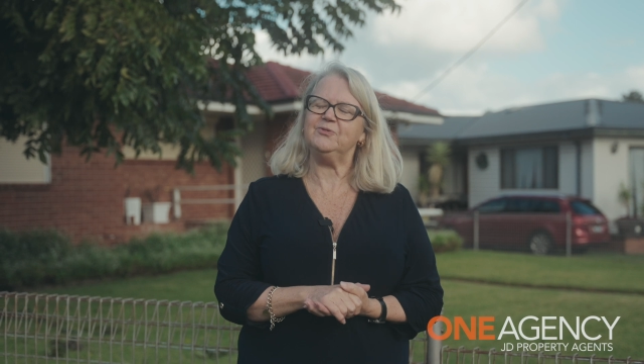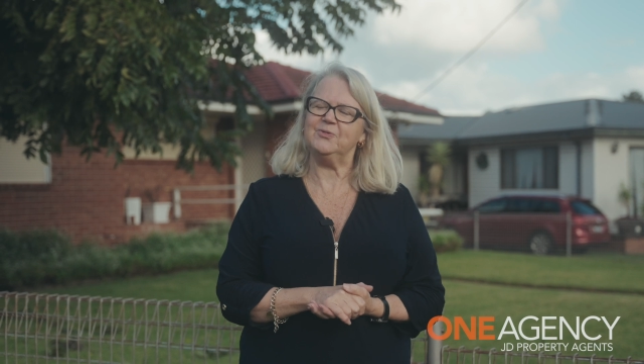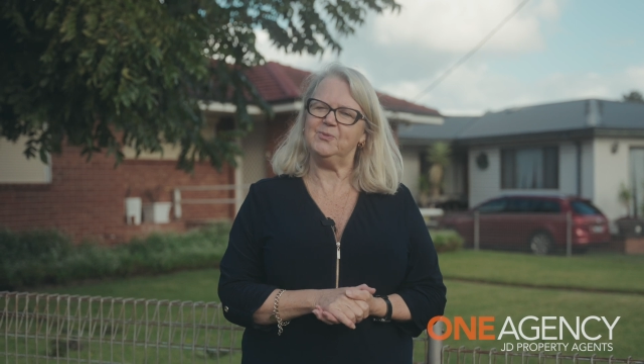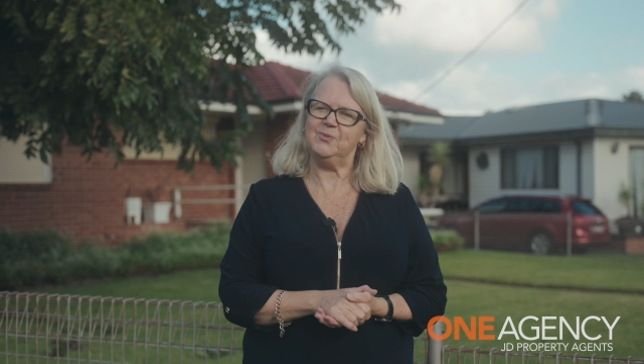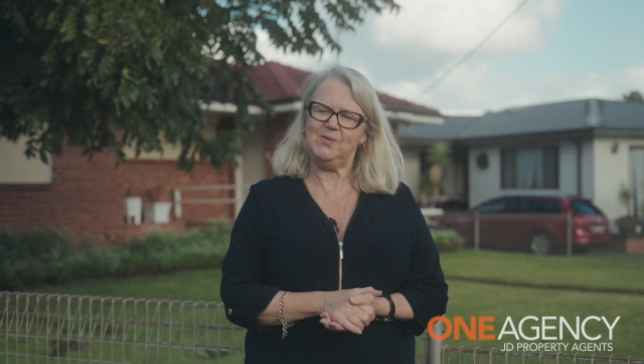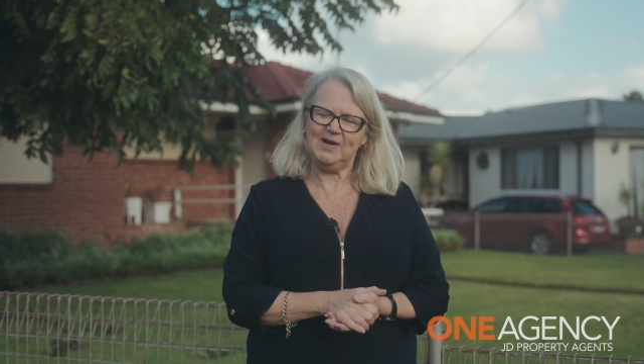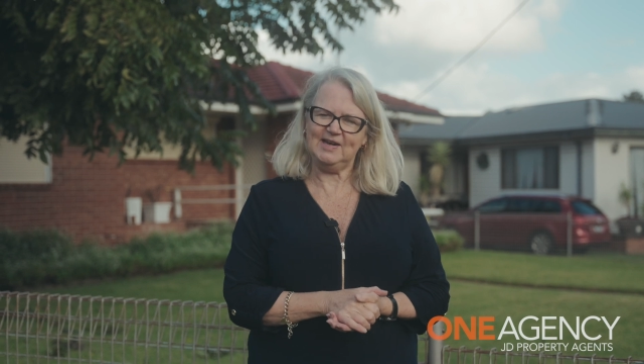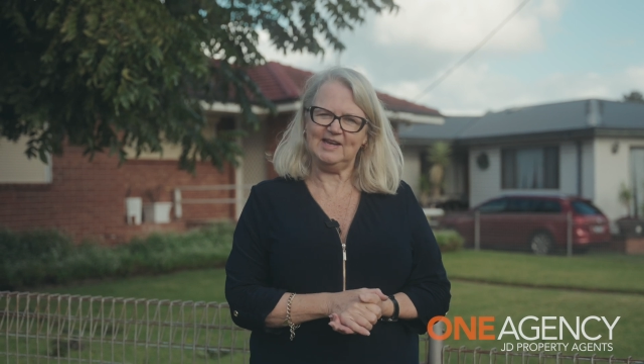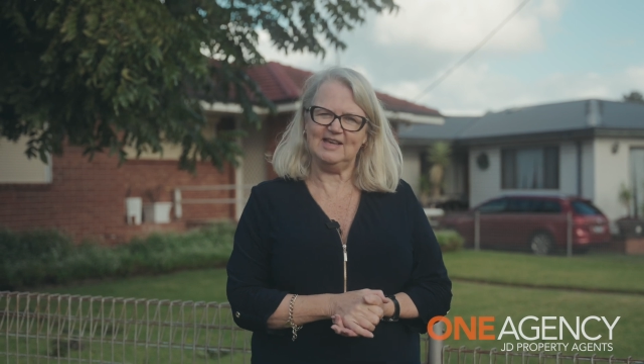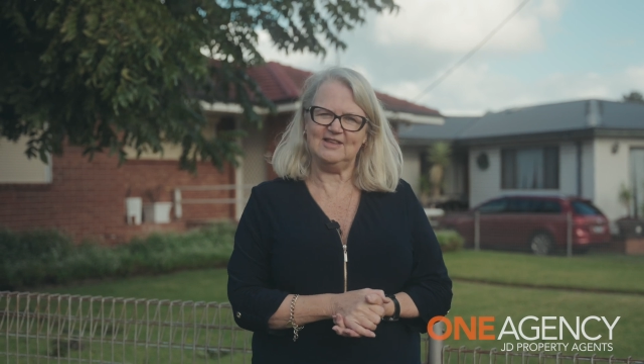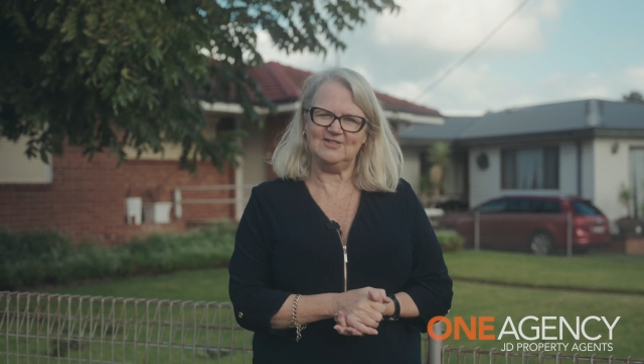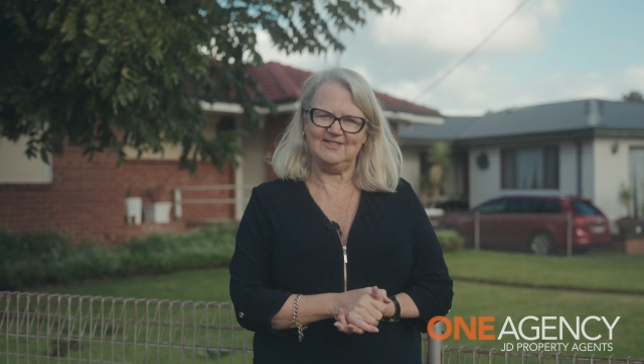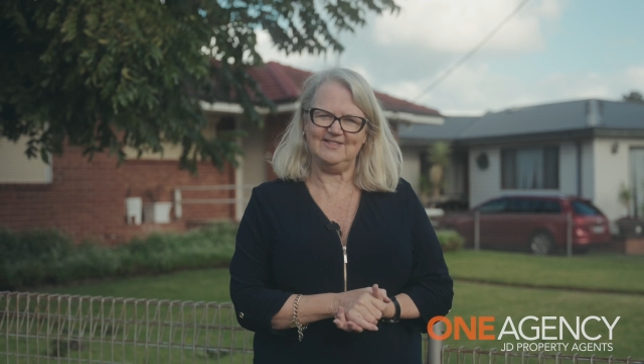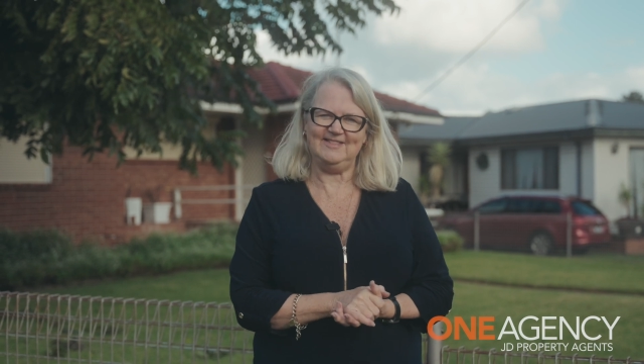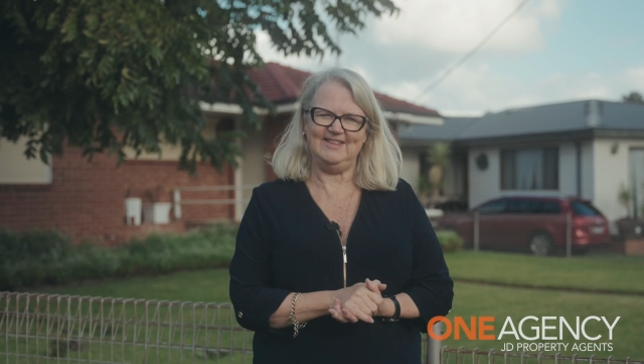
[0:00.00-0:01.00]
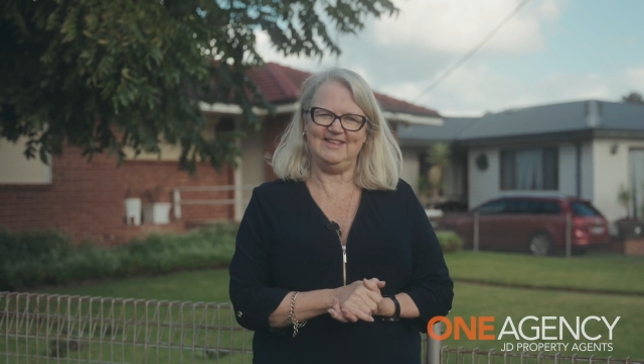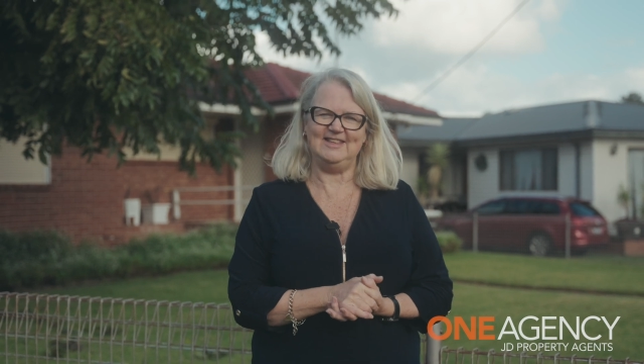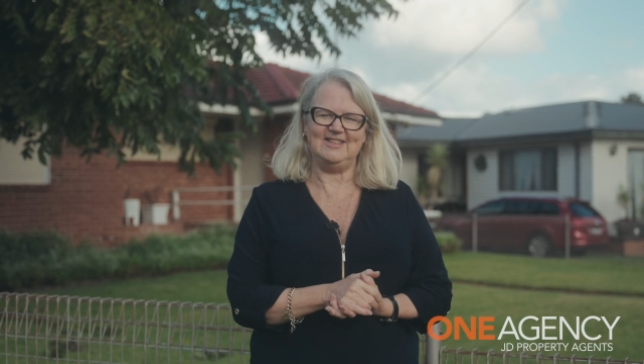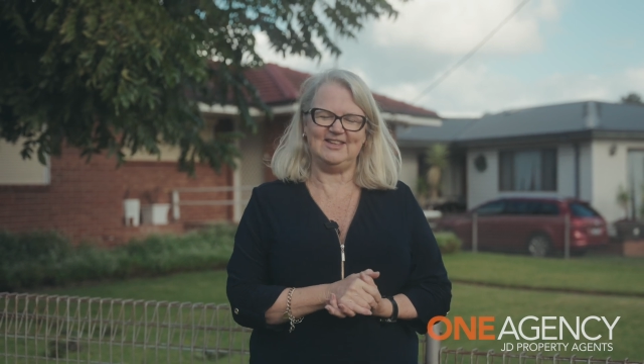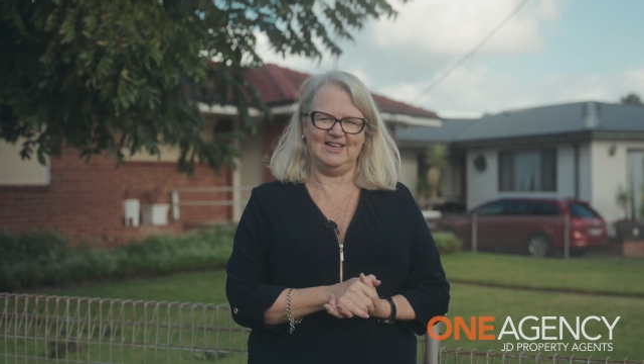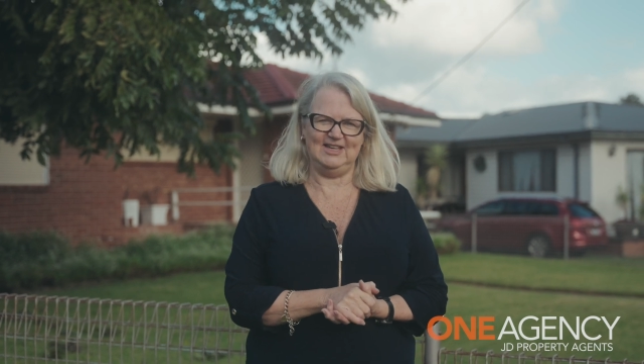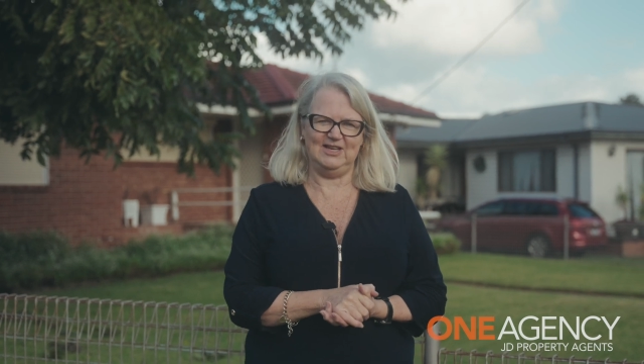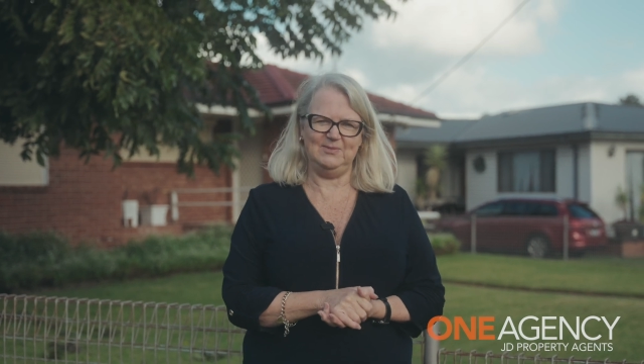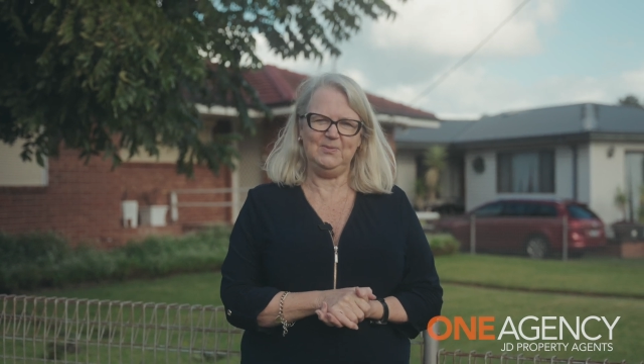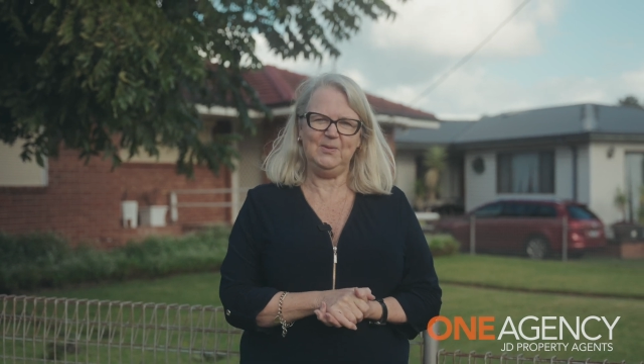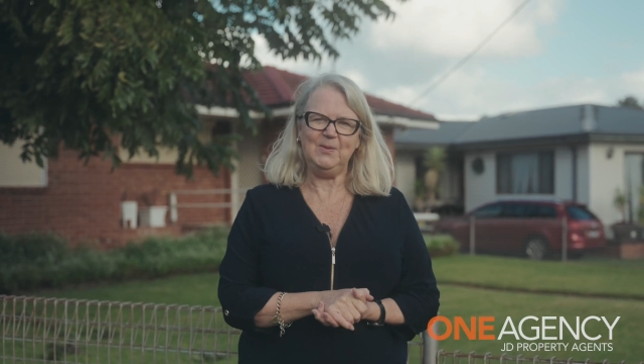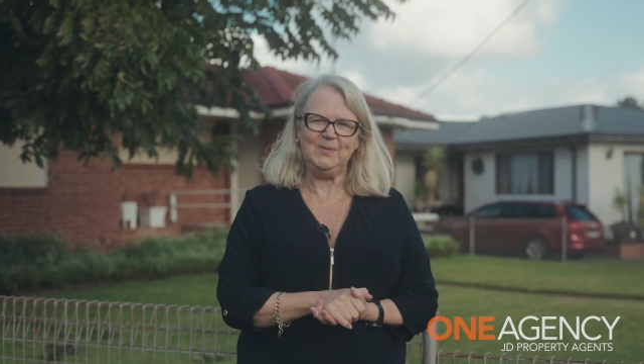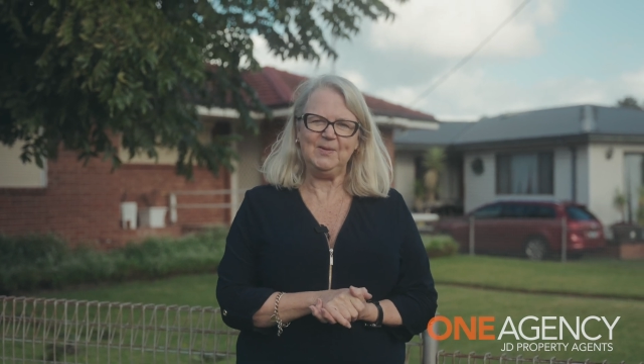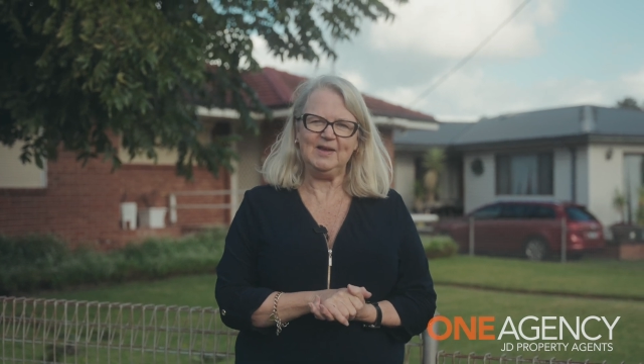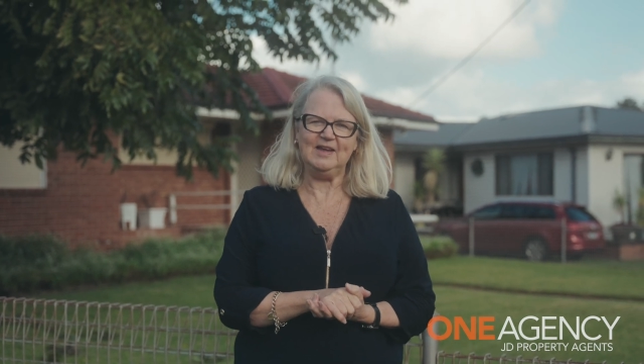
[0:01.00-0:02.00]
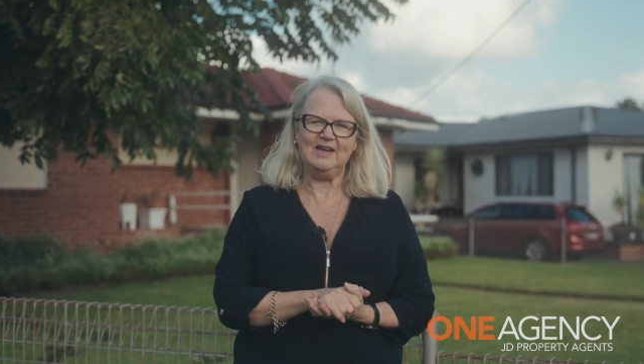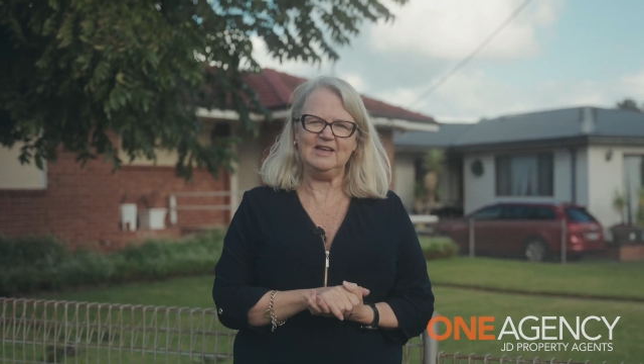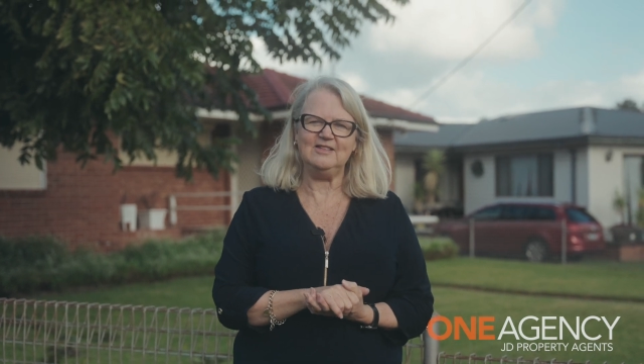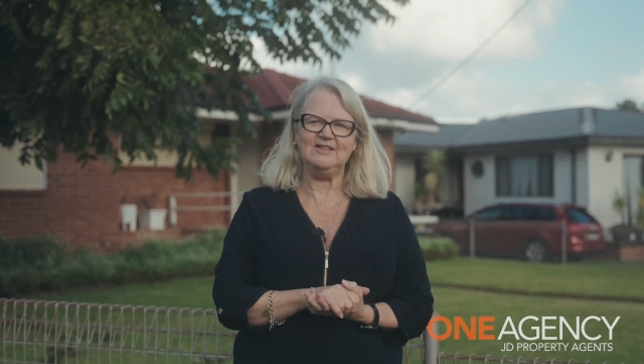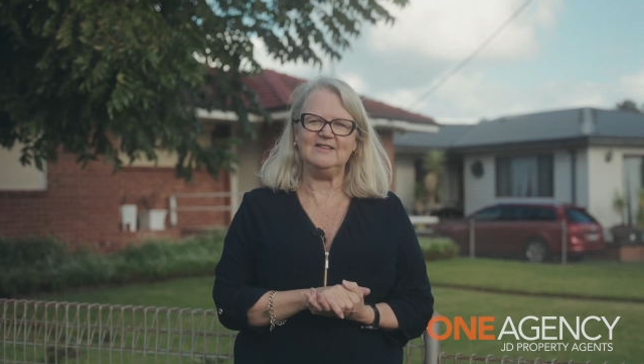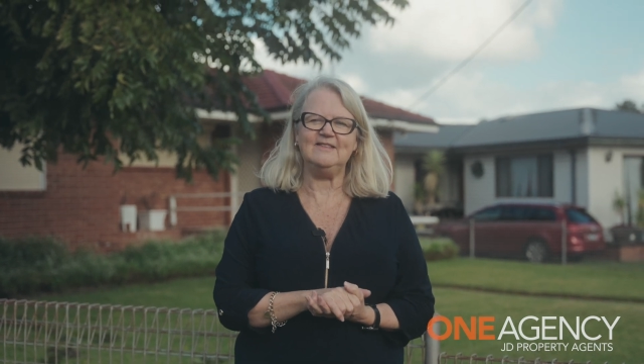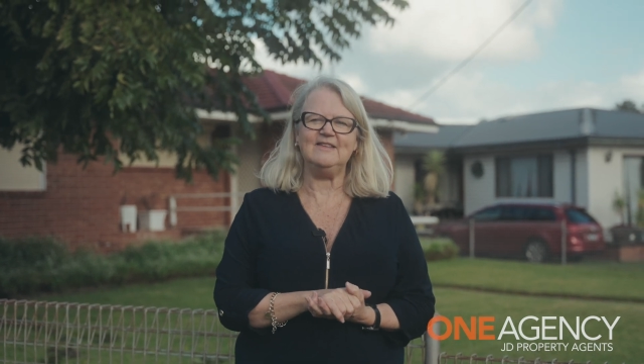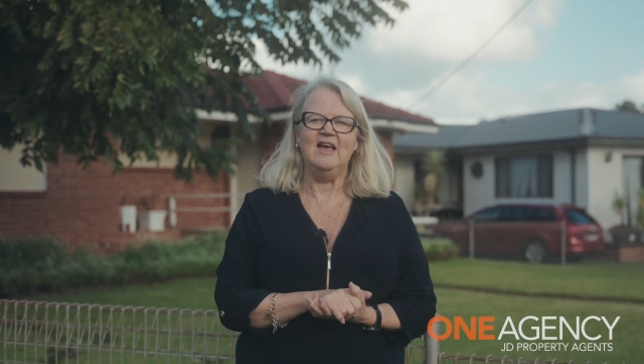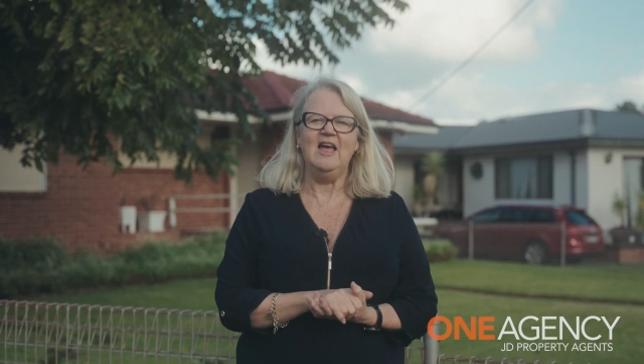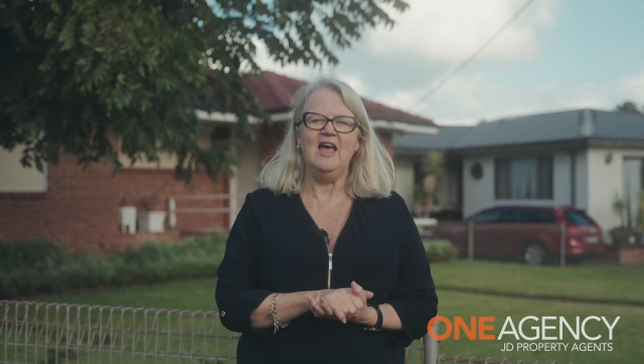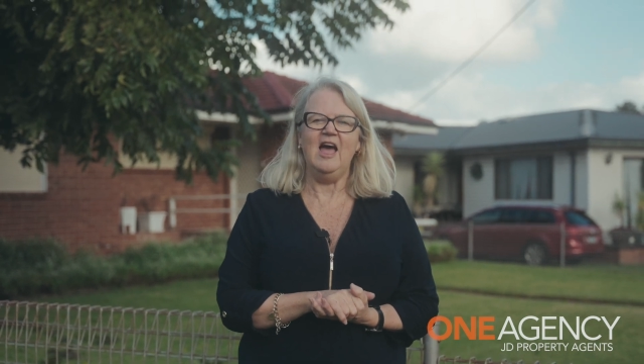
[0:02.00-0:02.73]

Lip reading: from One Agency JD Property Agents,